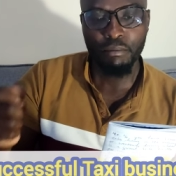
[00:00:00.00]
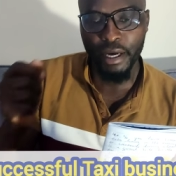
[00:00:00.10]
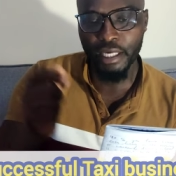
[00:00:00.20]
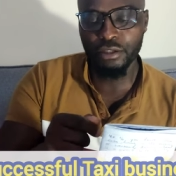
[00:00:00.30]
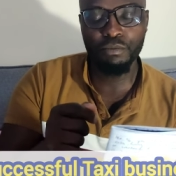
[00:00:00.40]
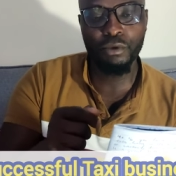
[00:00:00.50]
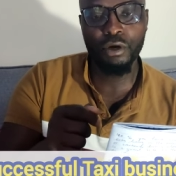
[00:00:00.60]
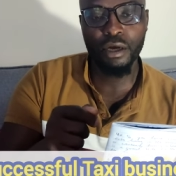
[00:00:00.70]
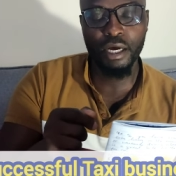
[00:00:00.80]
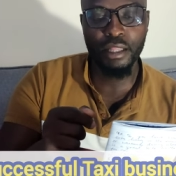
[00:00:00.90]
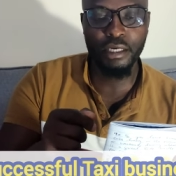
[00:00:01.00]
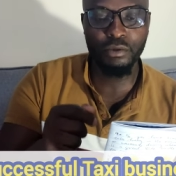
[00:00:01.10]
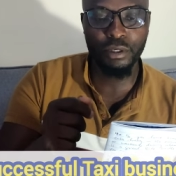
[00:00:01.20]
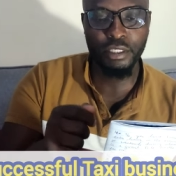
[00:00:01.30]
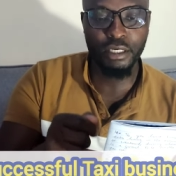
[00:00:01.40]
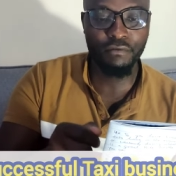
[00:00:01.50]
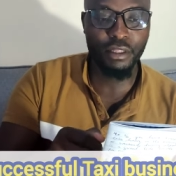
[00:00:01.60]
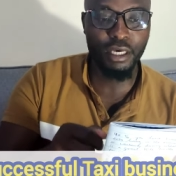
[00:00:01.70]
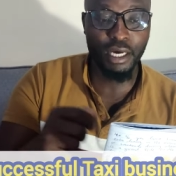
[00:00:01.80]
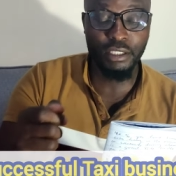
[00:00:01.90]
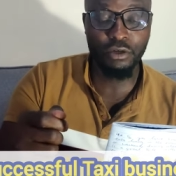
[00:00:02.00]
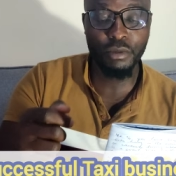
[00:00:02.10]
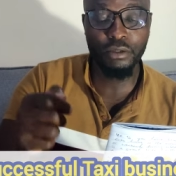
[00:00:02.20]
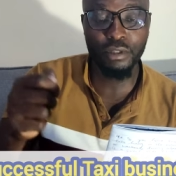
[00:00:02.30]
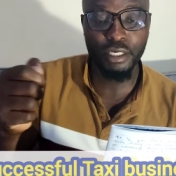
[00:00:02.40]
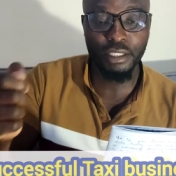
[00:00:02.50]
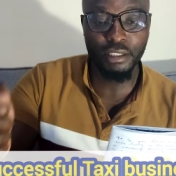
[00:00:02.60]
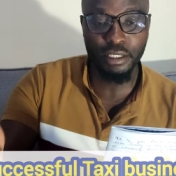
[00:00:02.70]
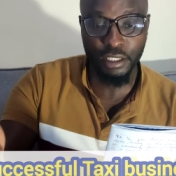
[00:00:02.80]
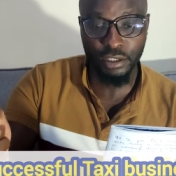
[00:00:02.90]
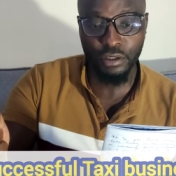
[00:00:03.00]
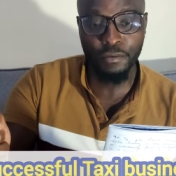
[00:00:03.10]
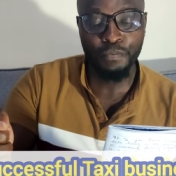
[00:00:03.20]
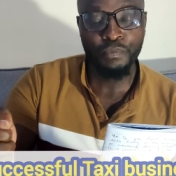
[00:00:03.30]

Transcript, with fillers: buy a small car that will deliver the customer to the destination